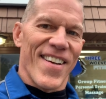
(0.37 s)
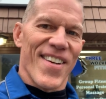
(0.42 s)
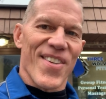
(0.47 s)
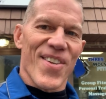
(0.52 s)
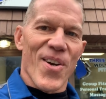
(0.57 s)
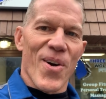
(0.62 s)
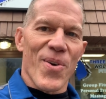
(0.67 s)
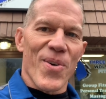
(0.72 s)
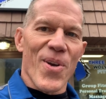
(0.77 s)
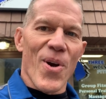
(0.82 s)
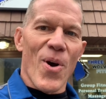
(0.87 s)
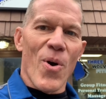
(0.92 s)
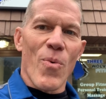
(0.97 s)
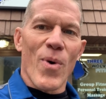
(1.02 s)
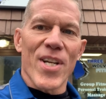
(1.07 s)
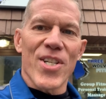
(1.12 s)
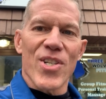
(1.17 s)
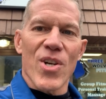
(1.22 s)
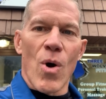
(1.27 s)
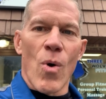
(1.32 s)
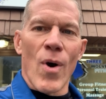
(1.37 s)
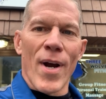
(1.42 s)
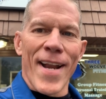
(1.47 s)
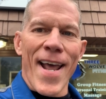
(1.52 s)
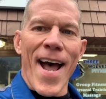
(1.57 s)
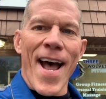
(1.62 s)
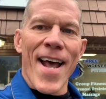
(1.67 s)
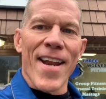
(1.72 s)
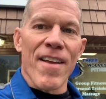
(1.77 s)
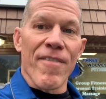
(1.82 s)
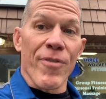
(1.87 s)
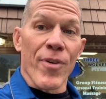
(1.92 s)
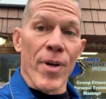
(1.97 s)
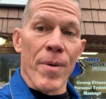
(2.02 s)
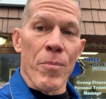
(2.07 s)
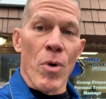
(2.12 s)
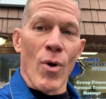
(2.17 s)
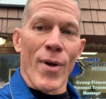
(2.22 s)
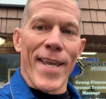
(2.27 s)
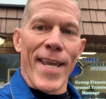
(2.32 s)
Yo, yo, what's going on? If you're in
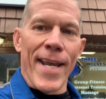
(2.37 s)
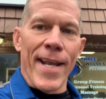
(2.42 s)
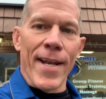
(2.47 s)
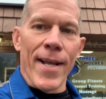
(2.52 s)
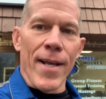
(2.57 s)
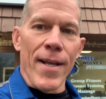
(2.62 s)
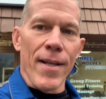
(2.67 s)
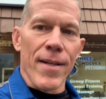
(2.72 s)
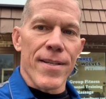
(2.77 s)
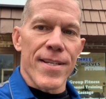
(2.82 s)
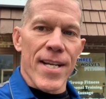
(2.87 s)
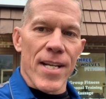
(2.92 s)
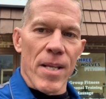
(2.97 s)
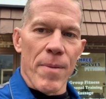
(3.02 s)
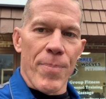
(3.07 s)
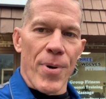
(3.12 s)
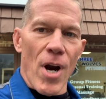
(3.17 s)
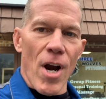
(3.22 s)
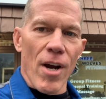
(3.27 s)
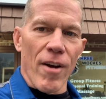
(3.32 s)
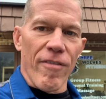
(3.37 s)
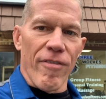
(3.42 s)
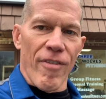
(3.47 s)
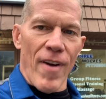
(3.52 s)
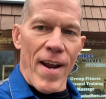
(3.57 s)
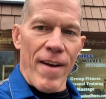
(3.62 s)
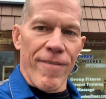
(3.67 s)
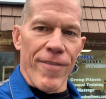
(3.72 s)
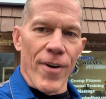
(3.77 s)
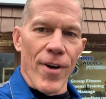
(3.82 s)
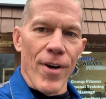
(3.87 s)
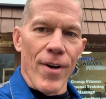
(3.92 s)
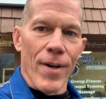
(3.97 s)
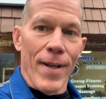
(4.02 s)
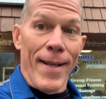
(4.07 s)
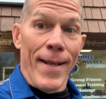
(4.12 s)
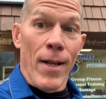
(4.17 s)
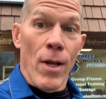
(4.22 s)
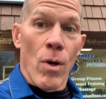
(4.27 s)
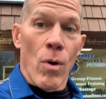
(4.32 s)
Mokena, Tinley Park, Frankfort,
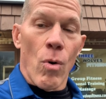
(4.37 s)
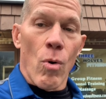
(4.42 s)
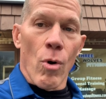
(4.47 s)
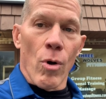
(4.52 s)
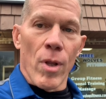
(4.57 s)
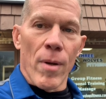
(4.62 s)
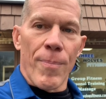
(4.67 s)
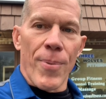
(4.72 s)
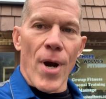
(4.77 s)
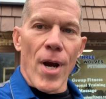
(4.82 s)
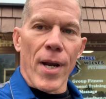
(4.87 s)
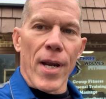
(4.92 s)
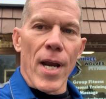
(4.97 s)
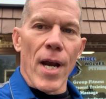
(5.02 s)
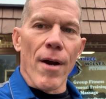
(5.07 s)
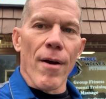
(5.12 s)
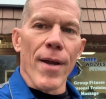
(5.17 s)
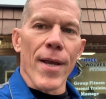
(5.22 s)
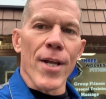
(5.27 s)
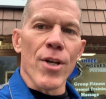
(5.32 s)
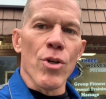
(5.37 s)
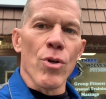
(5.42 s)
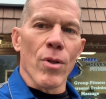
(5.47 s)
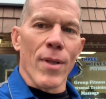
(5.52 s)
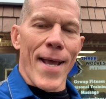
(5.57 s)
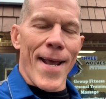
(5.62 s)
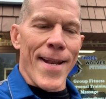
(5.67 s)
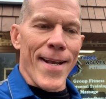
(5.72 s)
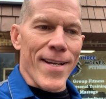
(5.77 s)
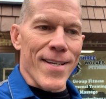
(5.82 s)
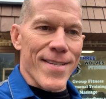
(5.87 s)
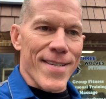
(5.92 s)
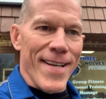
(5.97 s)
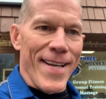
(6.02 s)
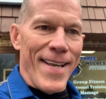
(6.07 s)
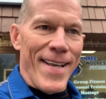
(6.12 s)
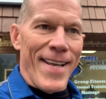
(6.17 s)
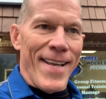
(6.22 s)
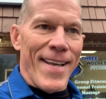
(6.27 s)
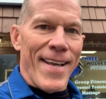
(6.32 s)
Orland Park area, New Lenox,
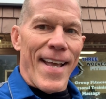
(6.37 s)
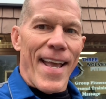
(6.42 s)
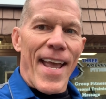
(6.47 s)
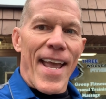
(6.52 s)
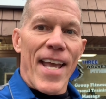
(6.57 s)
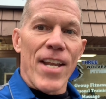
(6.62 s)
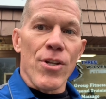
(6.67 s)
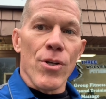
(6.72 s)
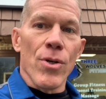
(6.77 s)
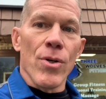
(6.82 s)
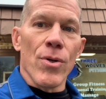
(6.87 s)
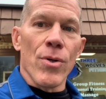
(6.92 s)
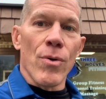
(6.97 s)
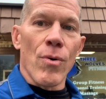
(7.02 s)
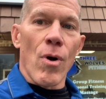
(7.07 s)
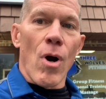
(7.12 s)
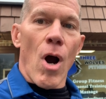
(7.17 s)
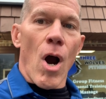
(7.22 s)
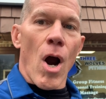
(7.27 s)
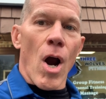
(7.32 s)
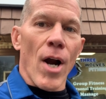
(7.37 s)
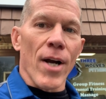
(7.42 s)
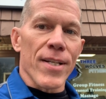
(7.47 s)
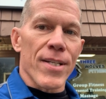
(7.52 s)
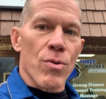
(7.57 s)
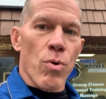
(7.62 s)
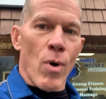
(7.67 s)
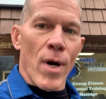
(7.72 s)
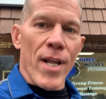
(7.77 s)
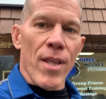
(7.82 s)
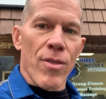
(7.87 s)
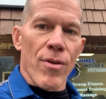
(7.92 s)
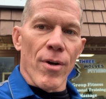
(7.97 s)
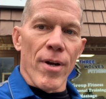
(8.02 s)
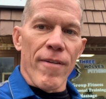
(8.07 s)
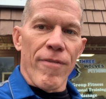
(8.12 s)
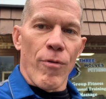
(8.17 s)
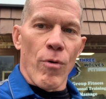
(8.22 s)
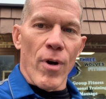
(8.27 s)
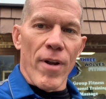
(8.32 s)
and you are 20,
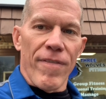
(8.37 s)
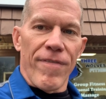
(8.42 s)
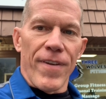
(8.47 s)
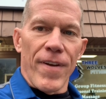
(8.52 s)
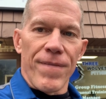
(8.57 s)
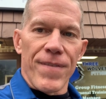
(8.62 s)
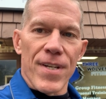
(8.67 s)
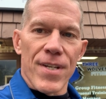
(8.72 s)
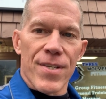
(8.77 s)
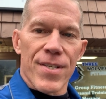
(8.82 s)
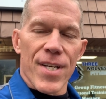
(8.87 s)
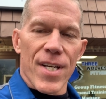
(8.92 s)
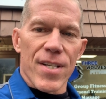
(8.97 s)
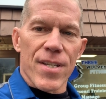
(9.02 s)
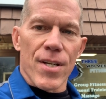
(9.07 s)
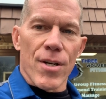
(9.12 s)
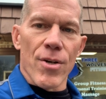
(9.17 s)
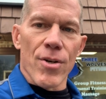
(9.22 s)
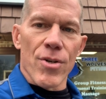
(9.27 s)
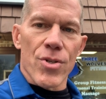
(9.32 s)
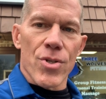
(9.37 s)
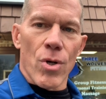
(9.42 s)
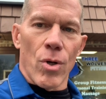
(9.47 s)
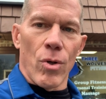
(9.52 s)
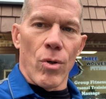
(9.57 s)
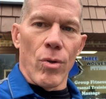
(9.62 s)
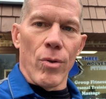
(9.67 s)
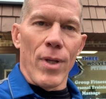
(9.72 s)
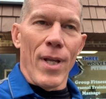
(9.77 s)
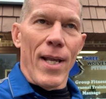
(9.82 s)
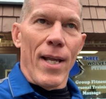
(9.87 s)
30, 40, 50, 60 years old,